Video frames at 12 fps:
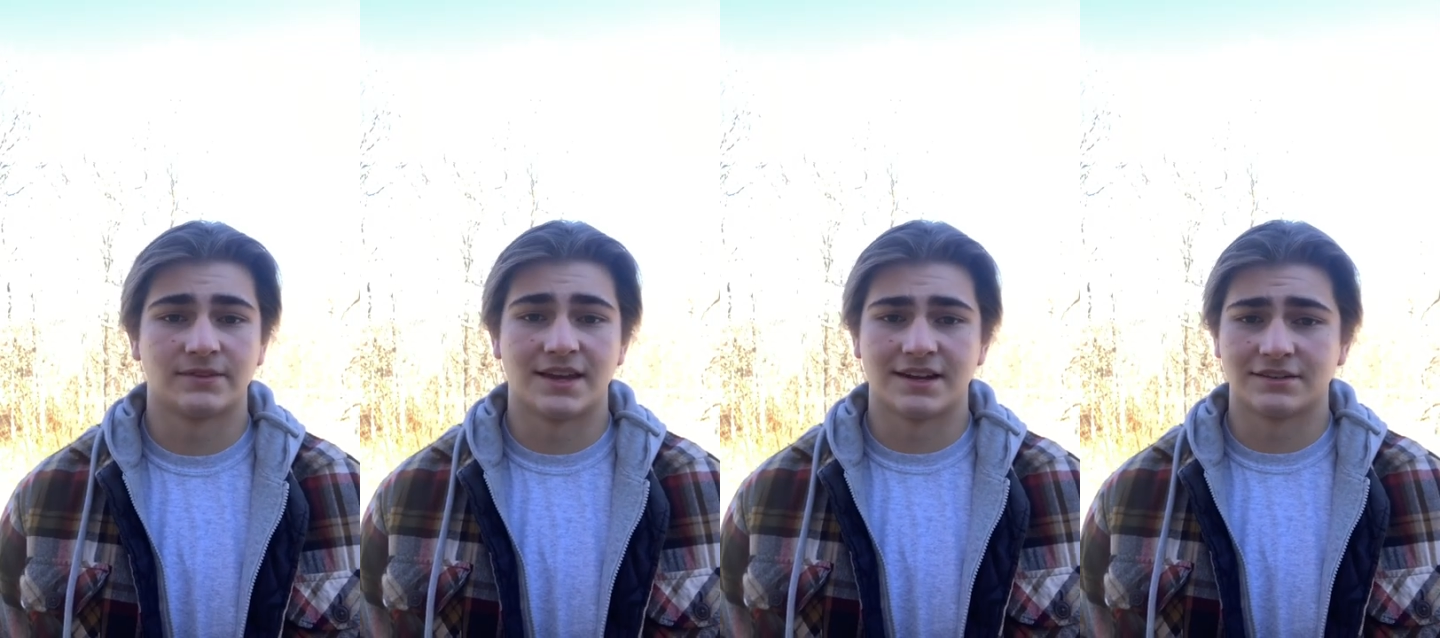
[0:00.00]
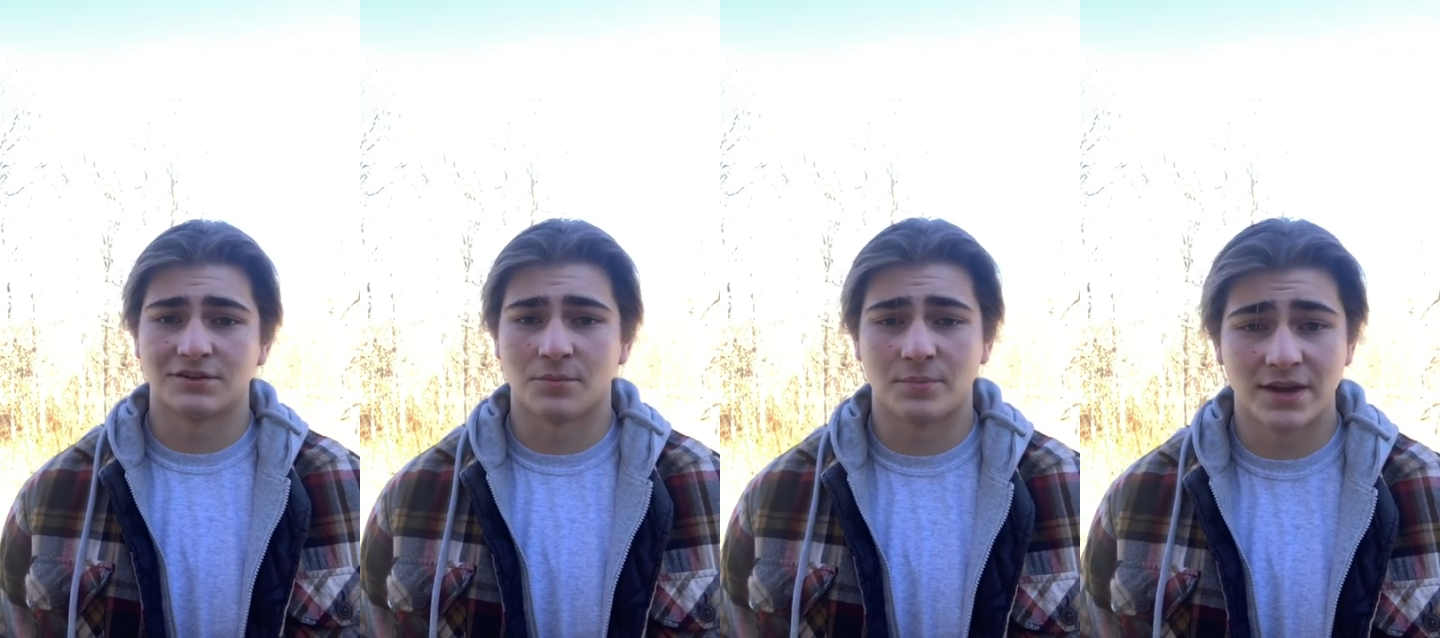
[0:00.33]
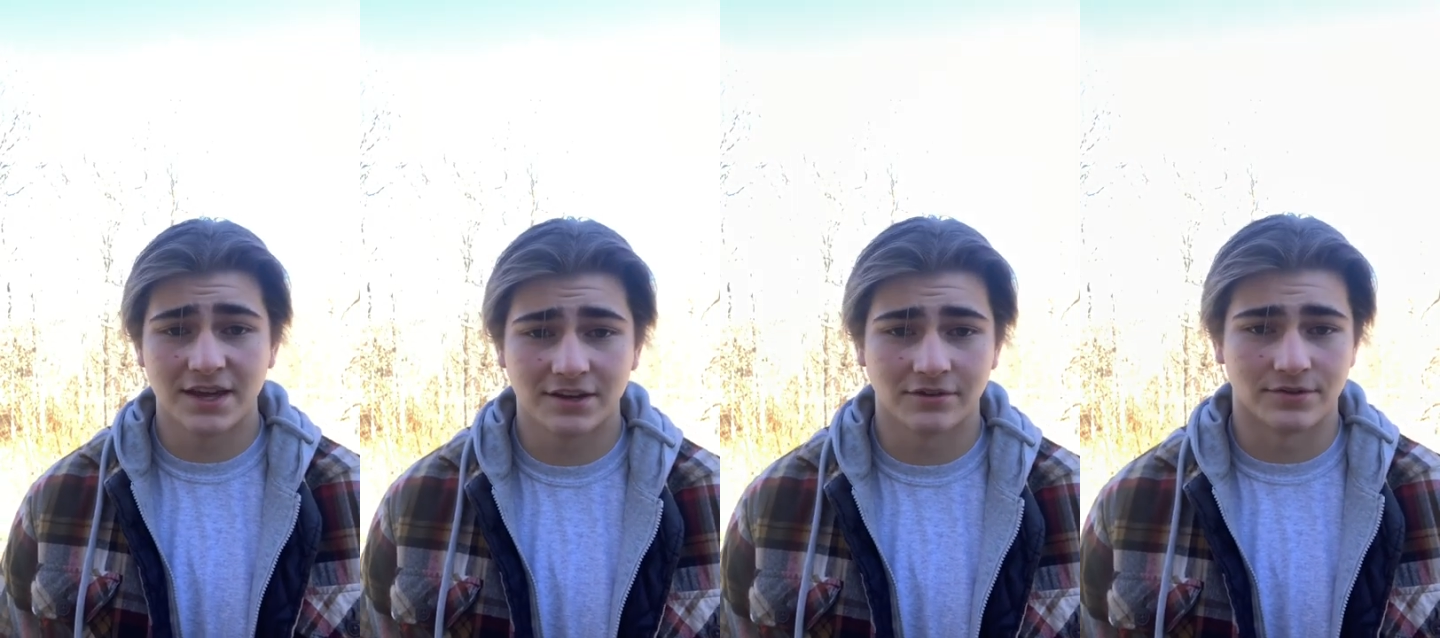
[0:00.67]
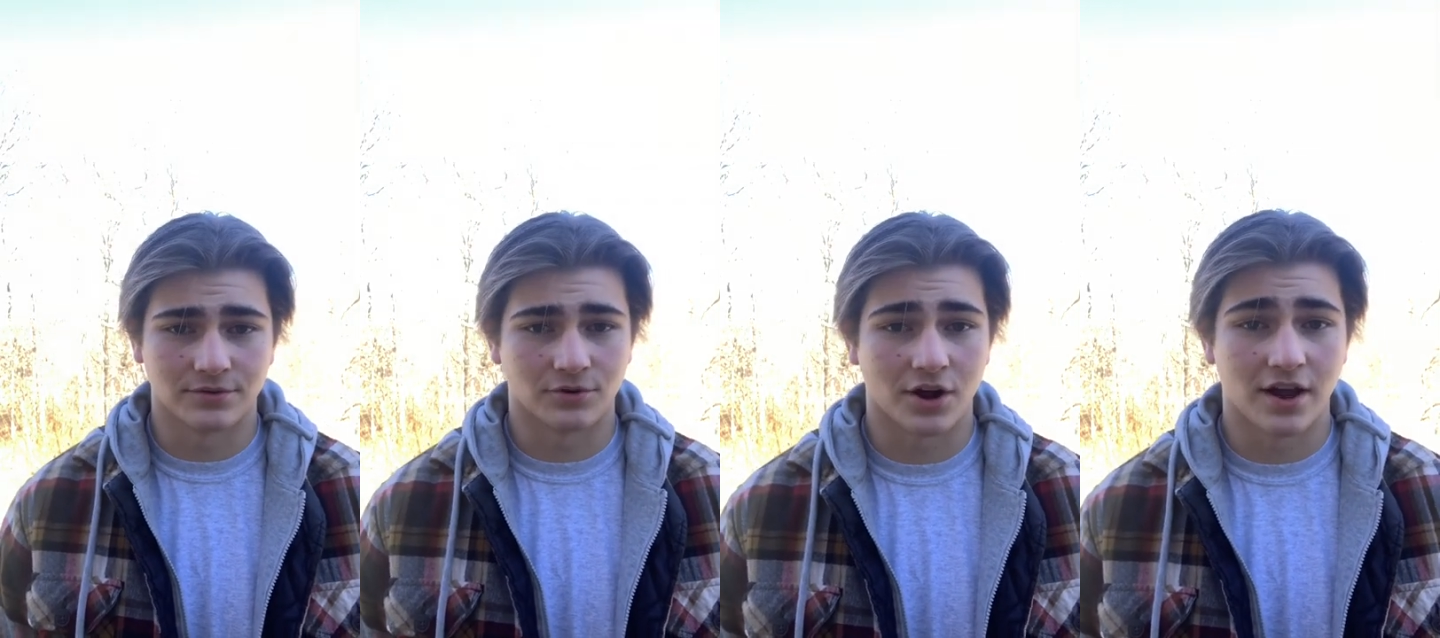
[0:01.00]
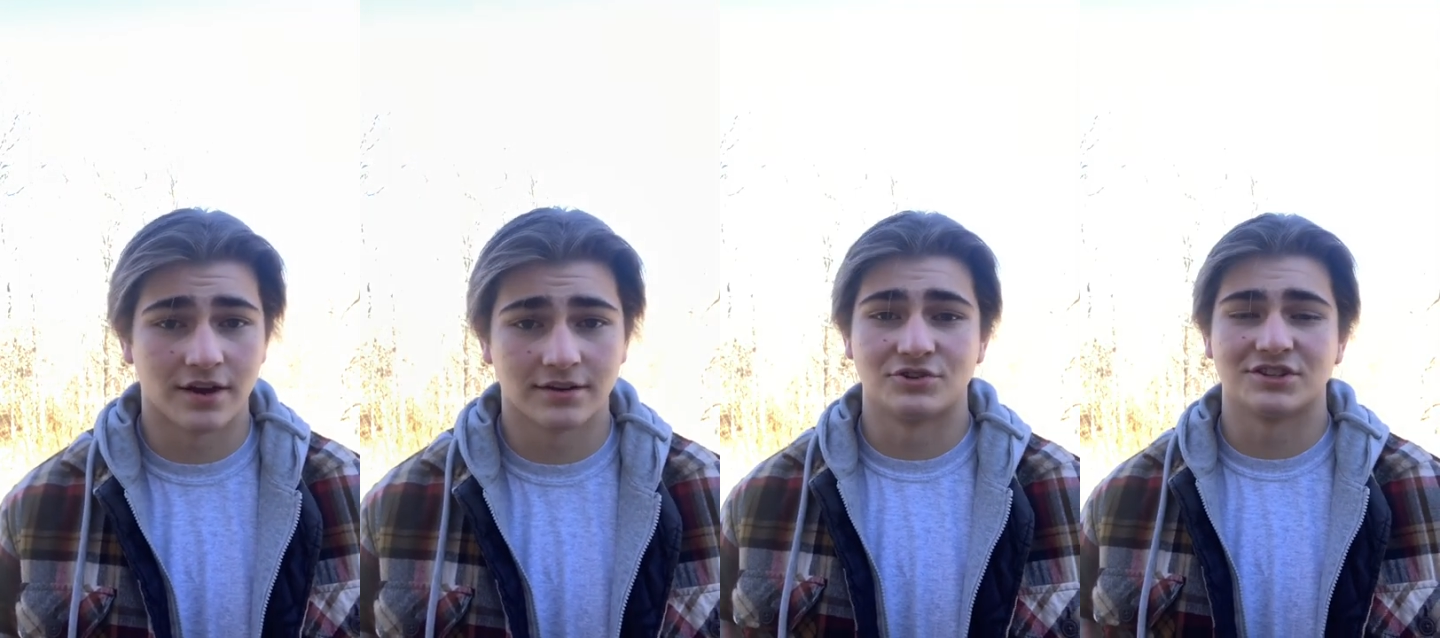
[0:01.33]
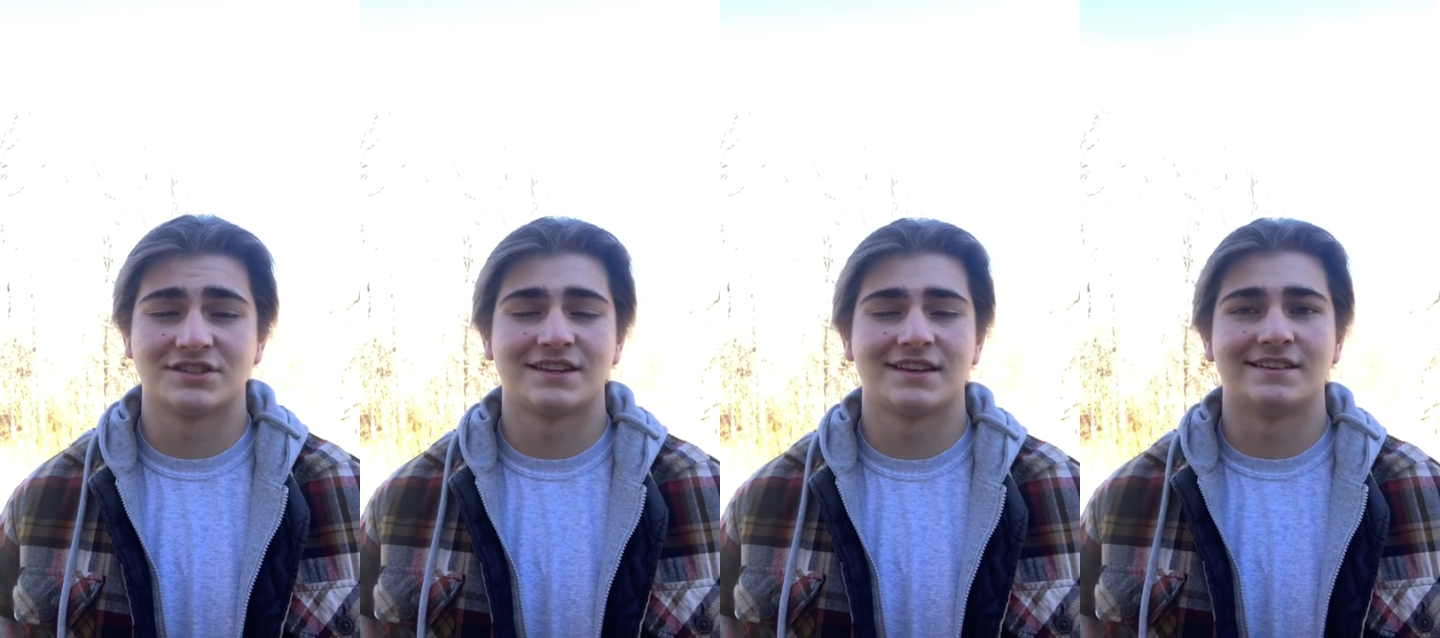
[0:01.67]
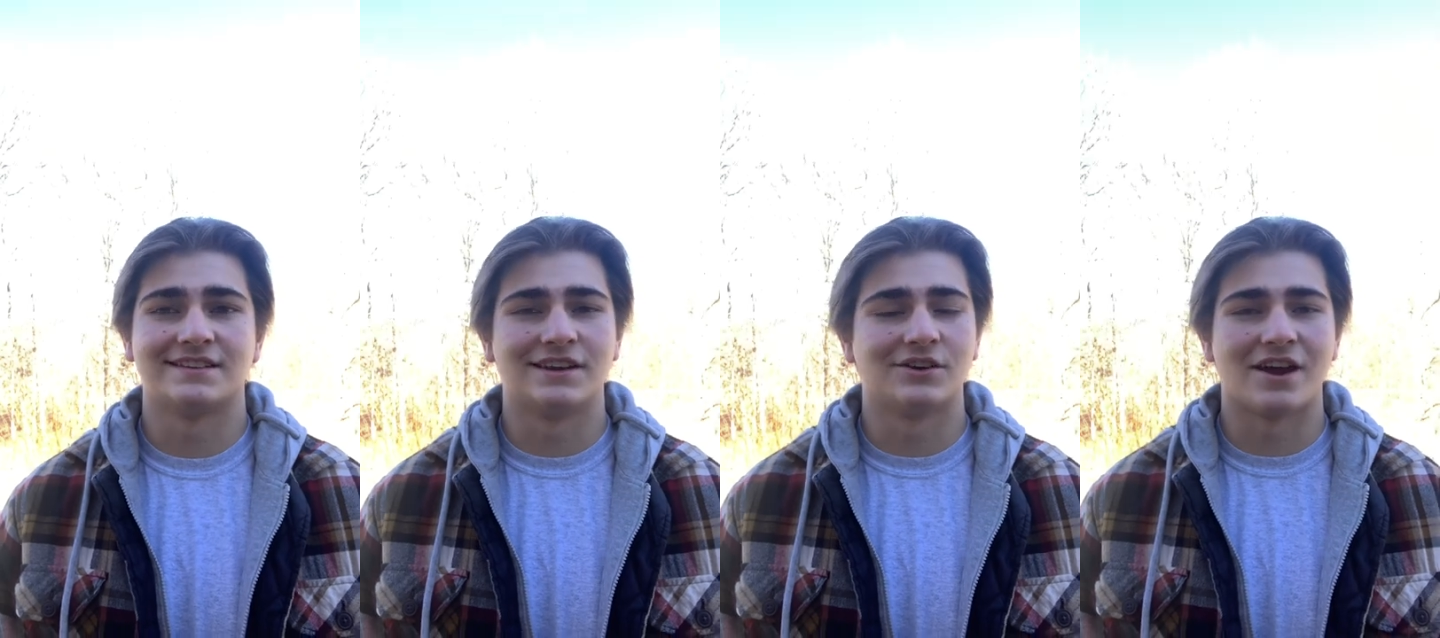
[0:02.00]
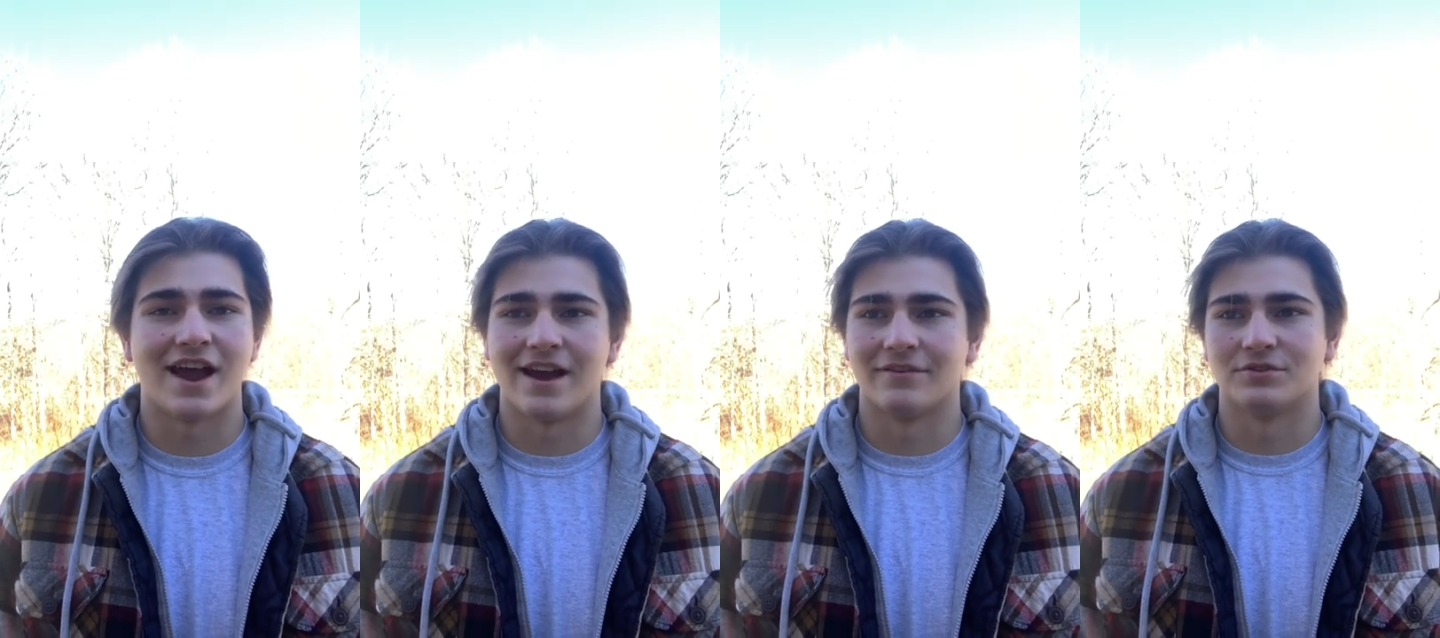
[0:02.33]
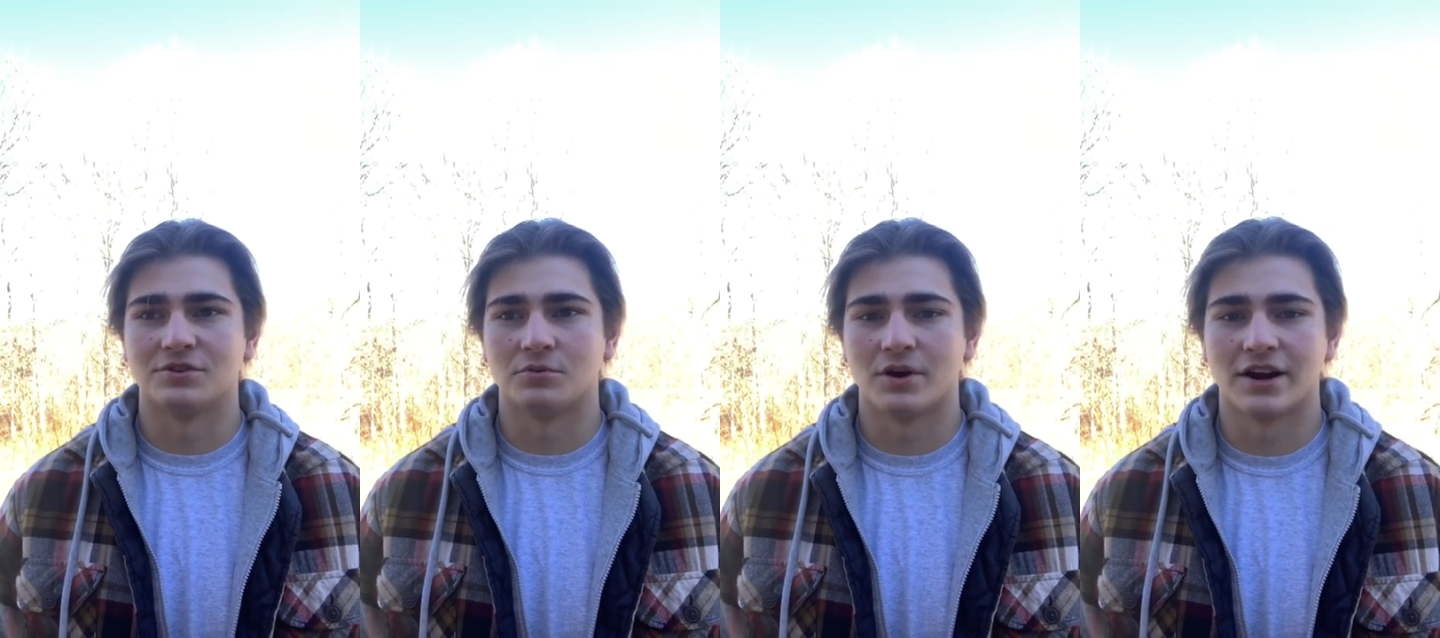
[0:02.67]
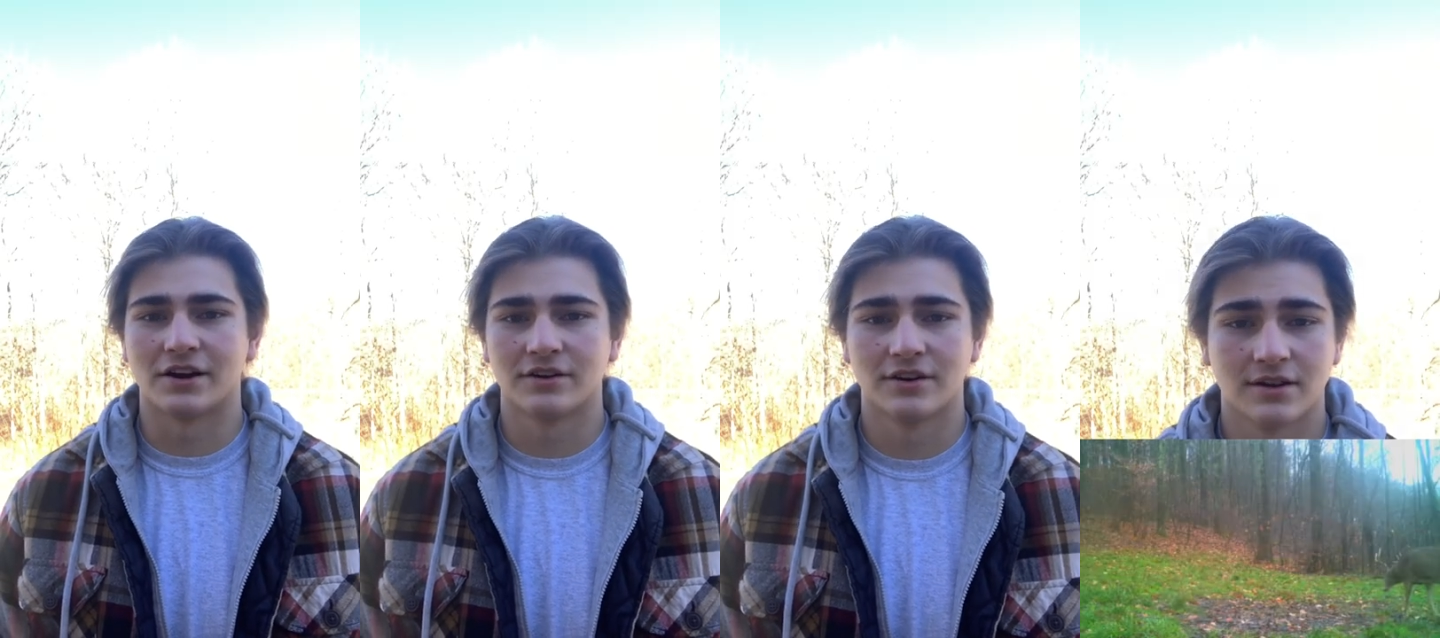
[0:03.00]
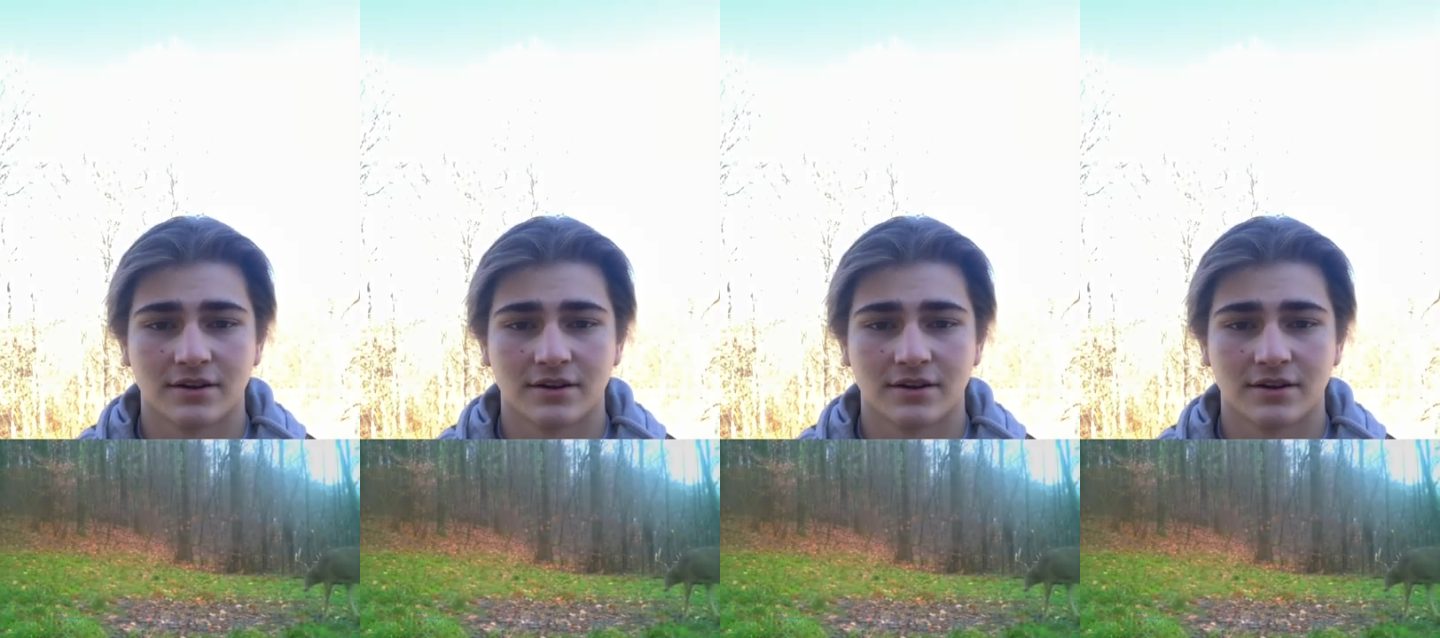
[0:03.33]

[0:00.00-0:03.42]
Getting to the peak of the rut, we're just seeing deer everywhere.